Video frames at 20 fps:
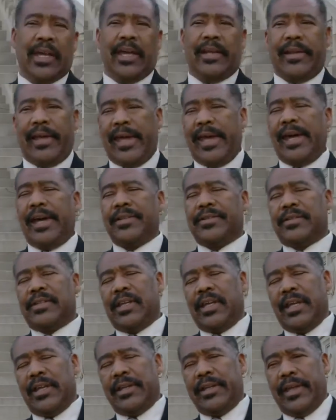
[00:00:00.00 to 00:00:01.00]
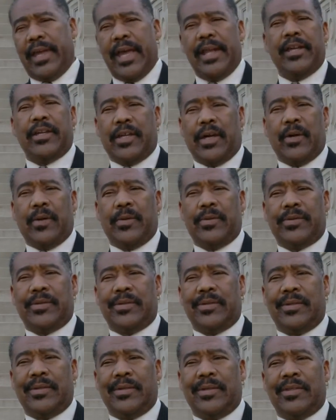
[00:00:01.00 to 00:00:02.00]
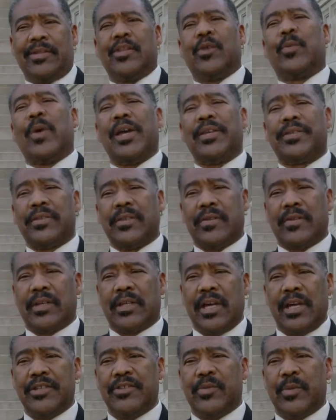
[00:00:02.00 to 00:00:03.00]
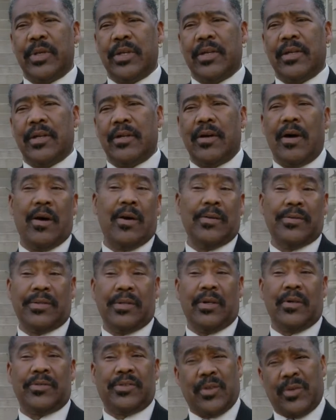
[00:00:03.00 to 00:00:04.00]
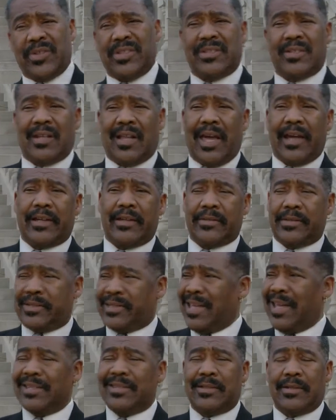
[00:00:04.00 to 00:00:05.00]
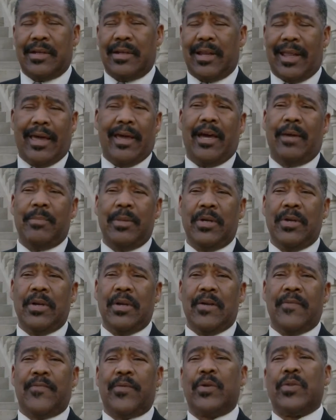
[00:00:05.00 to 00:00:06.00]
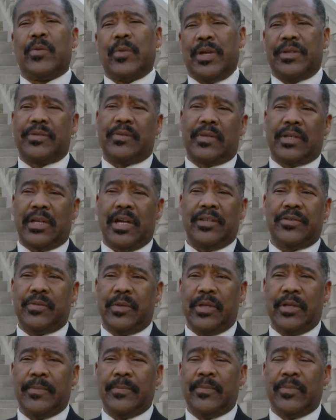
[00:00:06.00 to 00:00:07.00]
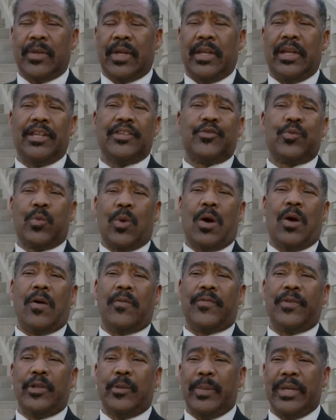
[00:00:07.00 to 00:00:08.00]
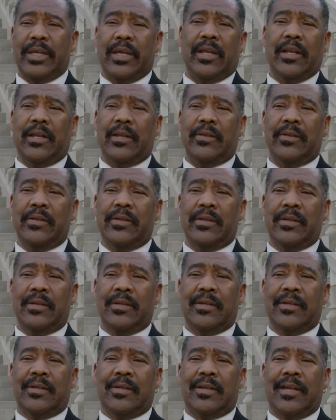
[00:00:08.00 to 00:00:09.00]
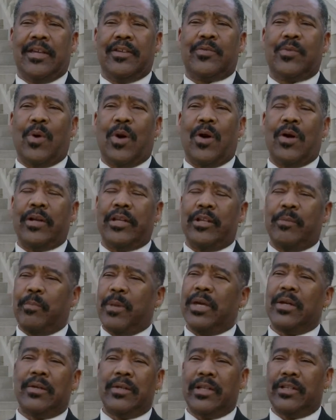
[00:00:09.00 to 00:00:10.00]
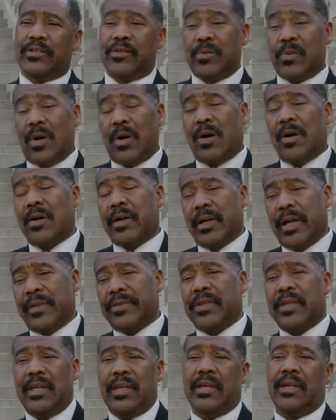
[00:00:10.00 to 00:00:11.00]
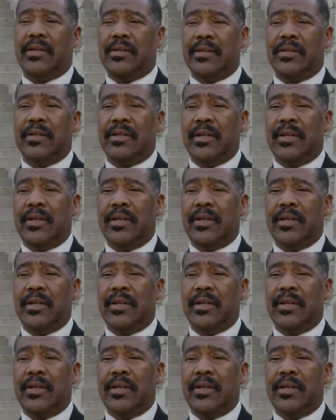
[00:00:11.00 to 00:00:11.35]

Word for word: And as Indiana goes, the rest of the country also. So this is like a test lab for the rest of the country. That's wrong from the beginning, it's wrong in the middle, and it's wrong at the end.